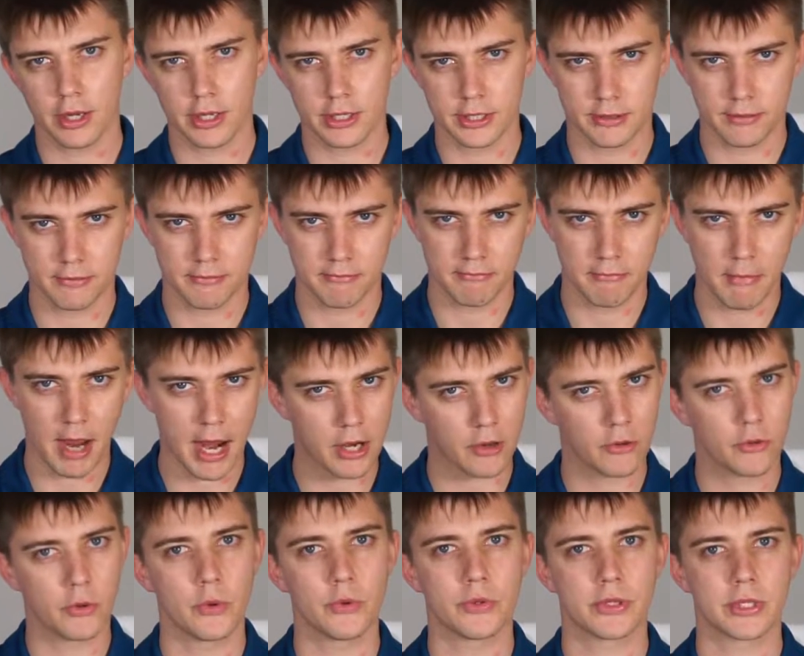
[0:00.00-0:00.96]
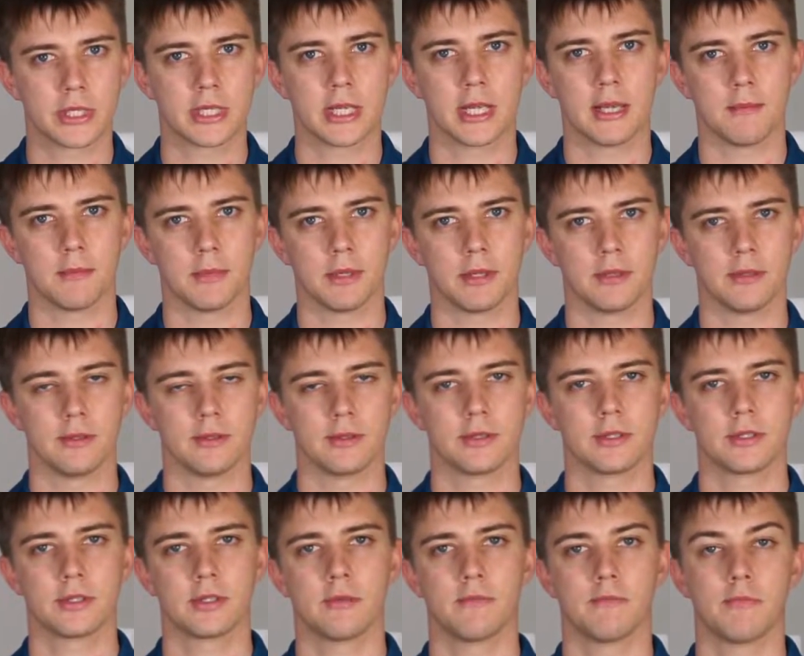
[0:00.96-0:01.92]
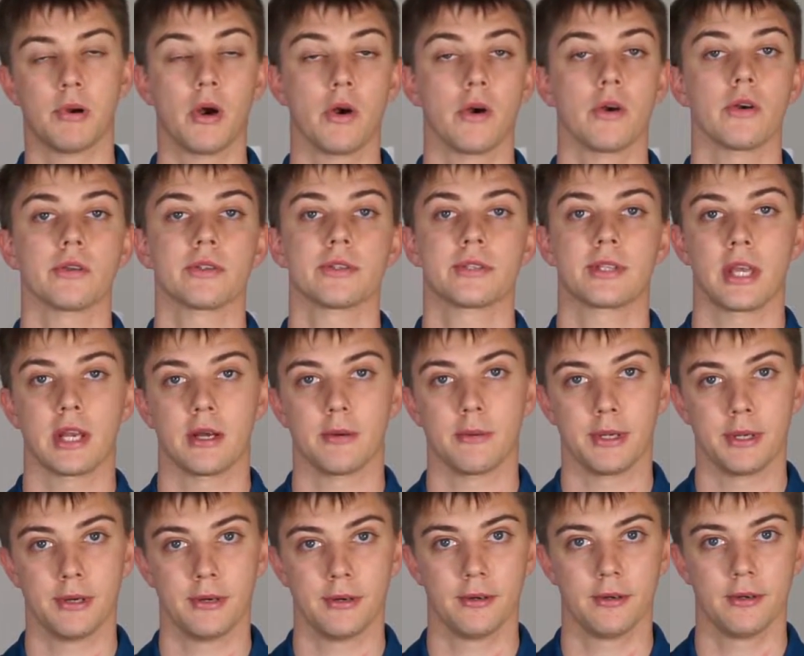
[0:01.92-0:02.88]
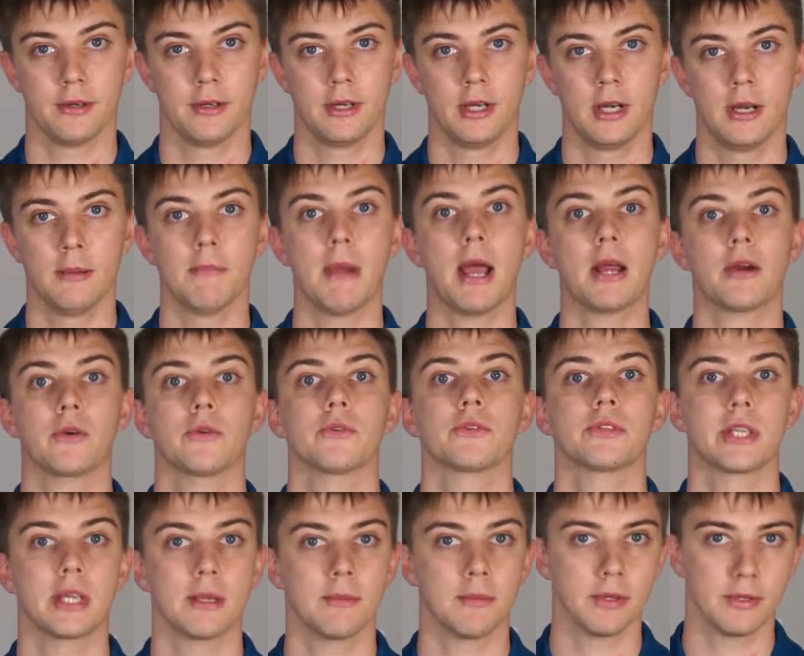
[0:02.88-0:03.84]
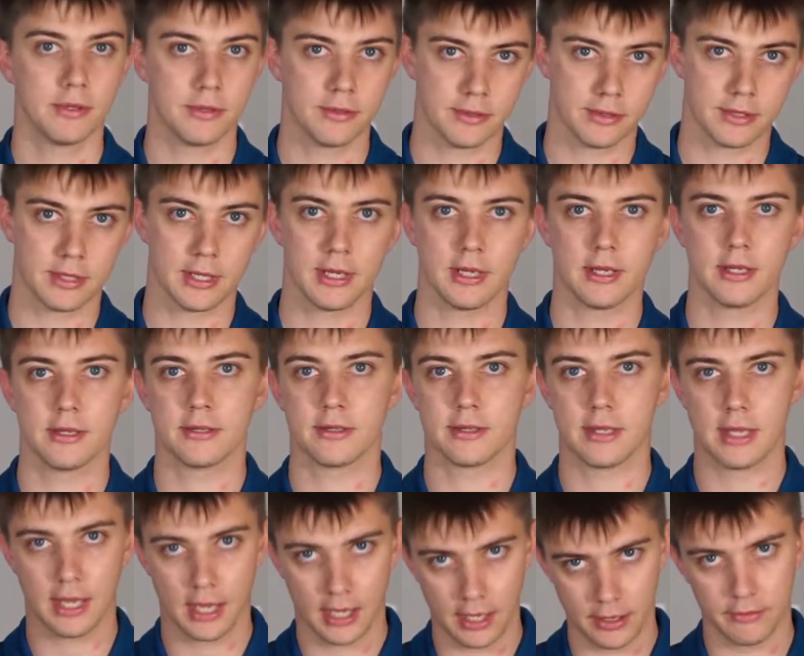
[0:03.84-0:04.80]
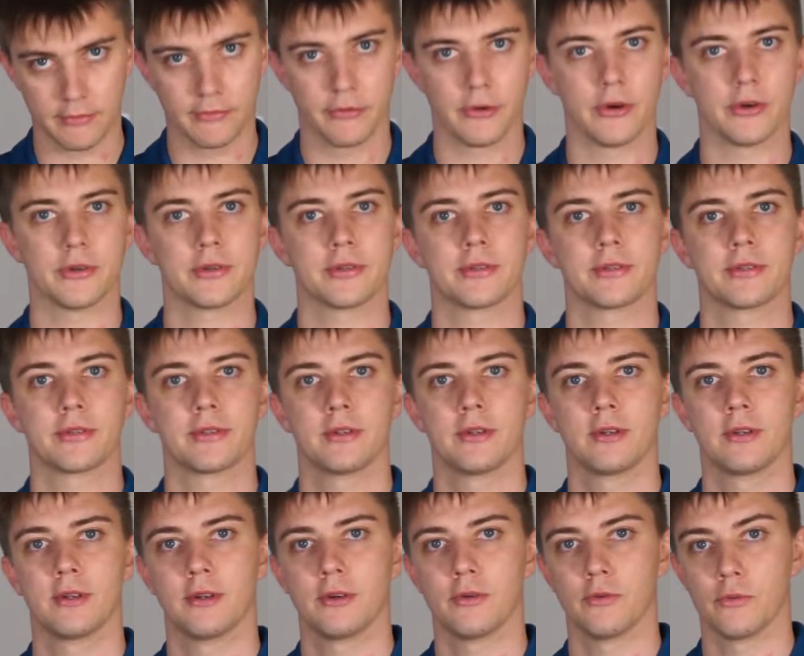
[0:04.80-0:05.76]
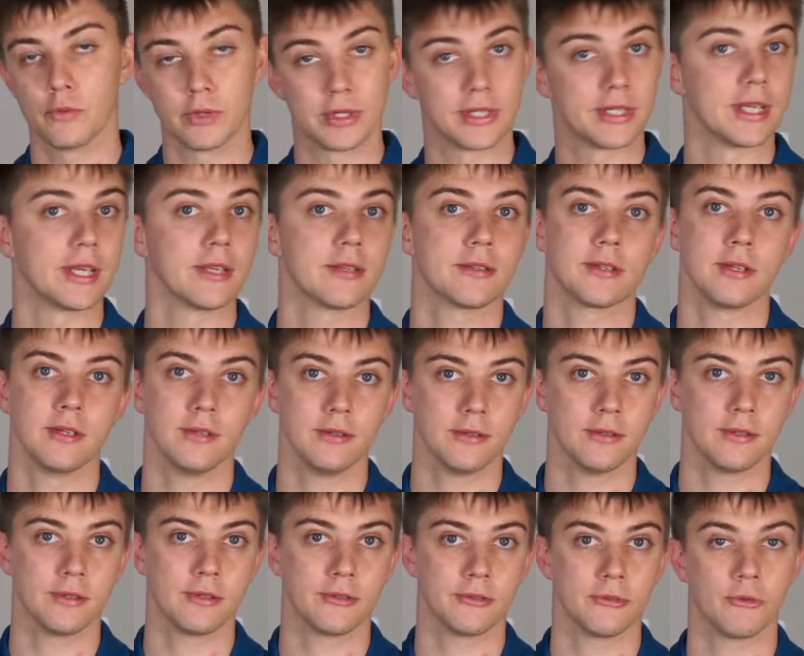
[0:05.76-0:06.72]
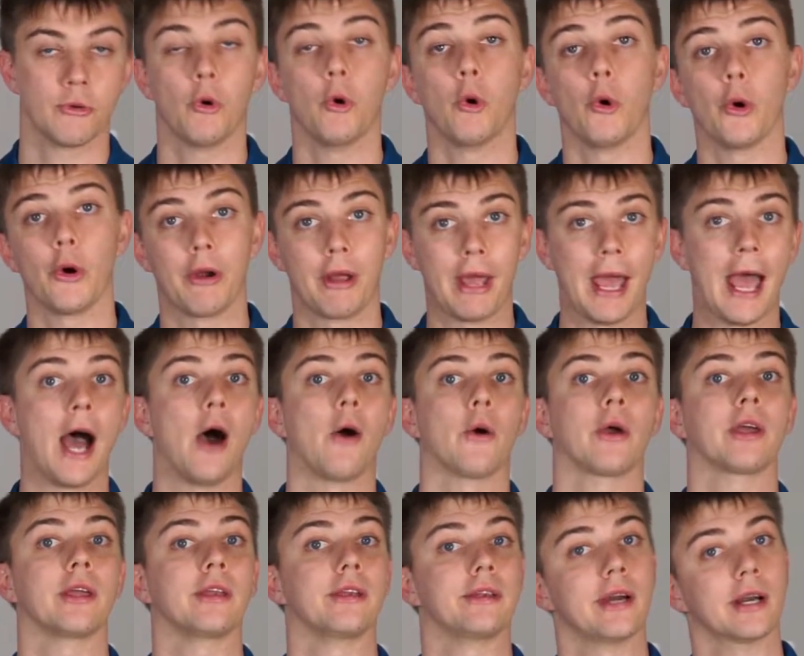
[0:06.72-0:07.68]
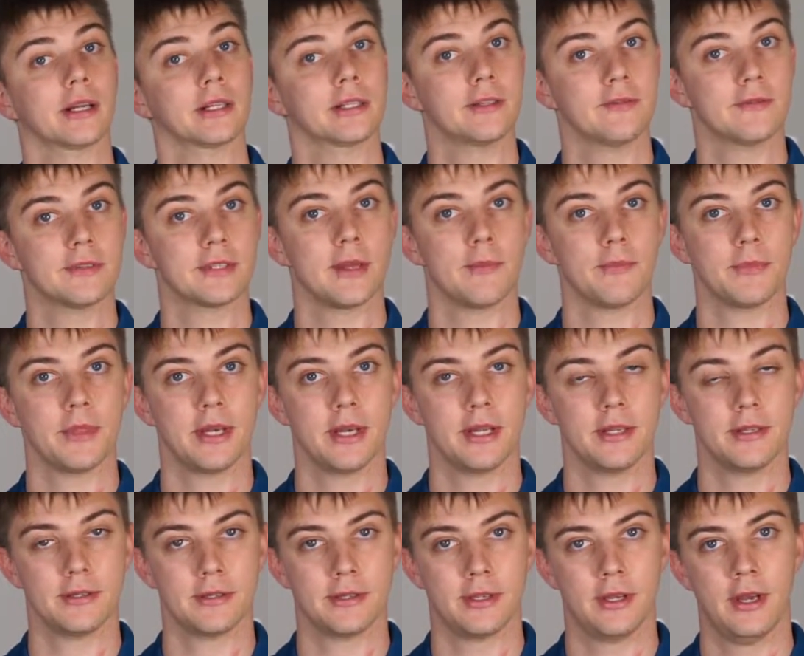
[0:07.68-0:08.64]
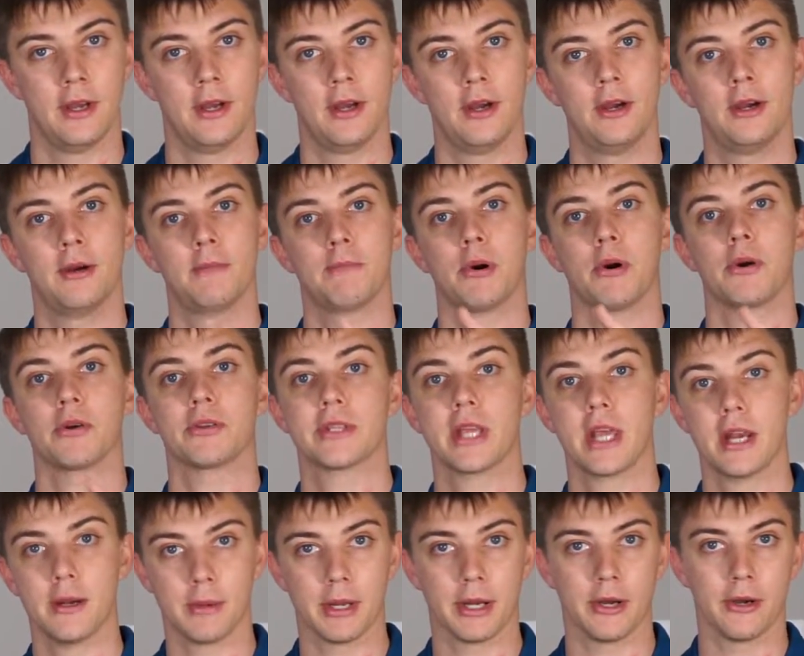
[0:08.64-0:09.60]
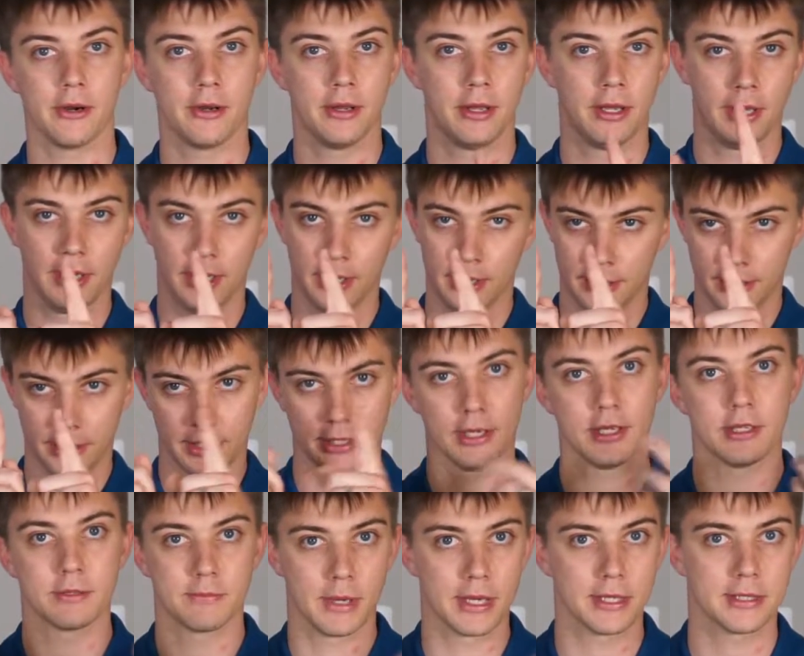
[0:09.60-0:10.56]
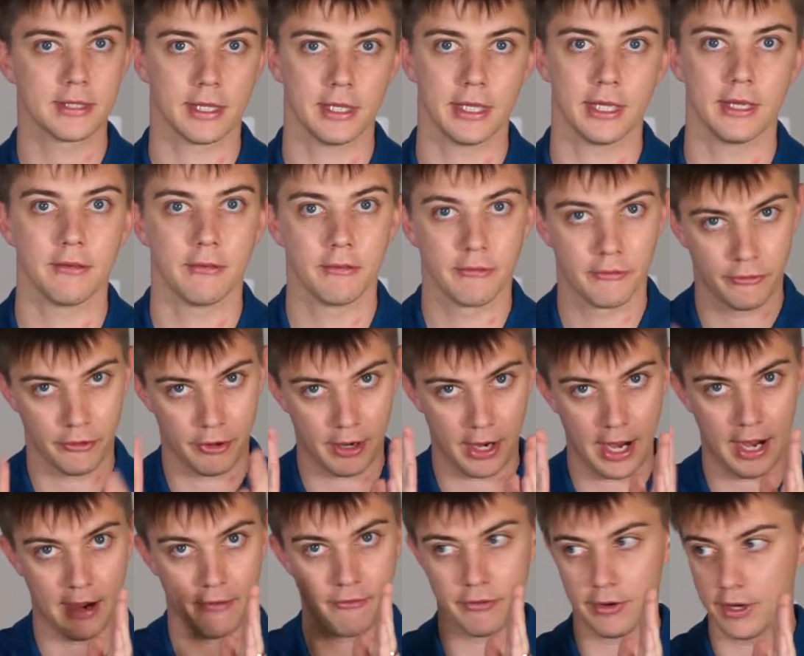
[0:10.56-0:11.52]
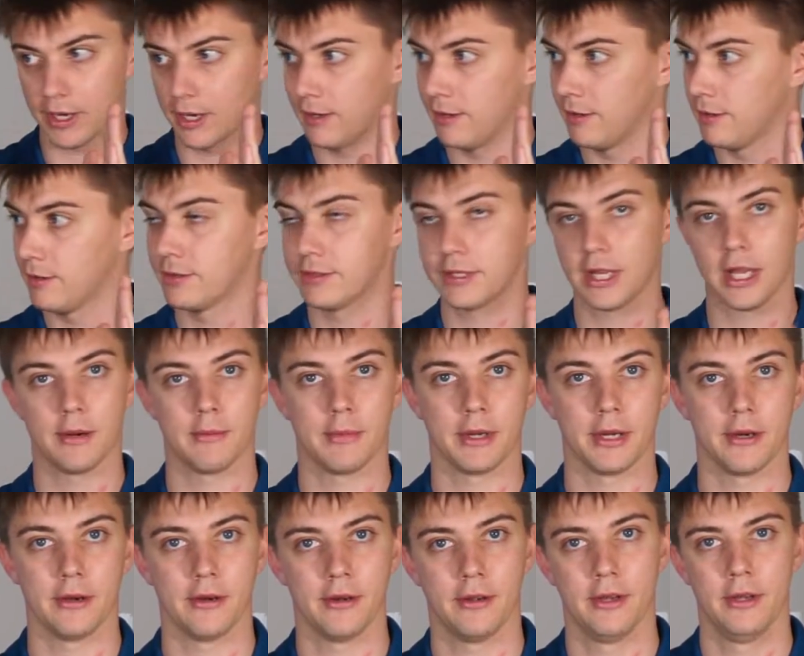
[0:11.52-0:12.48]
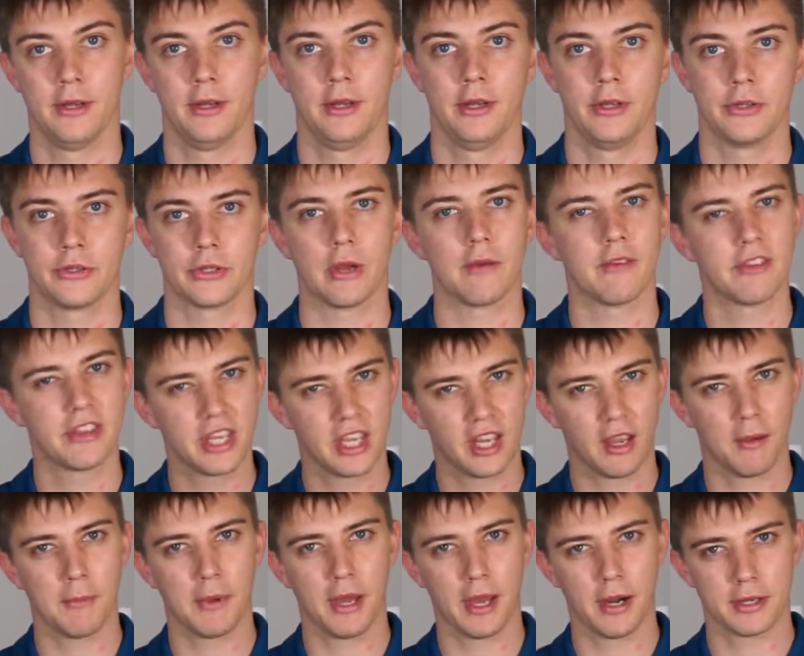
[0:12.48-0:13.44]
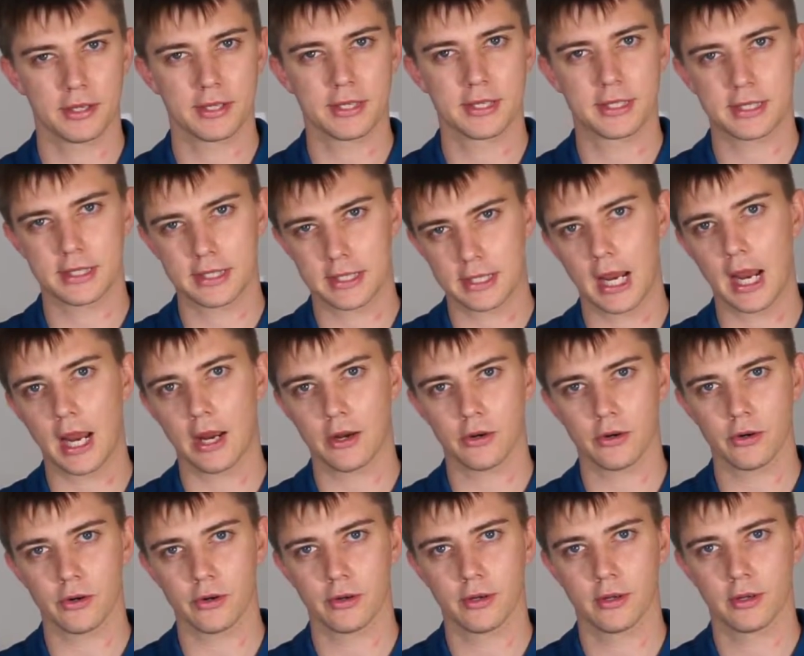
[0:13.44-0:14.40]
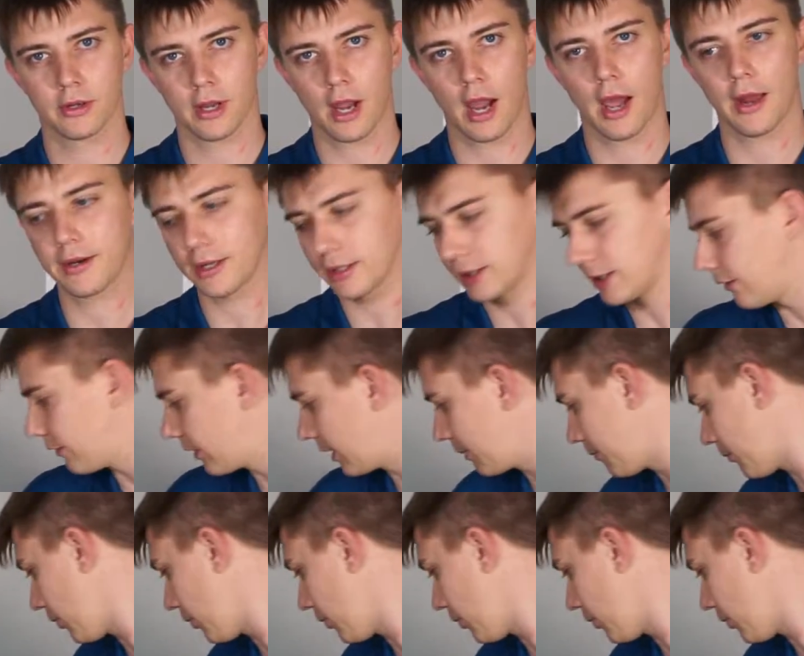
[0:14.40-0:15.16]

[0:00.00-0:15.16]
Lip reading: as microsiemens per centimeter. Microsiemens is the inverse resistance, or how conductive something is, per centimeter is basically for every centimeter. So I'm thinking about a standard conductivity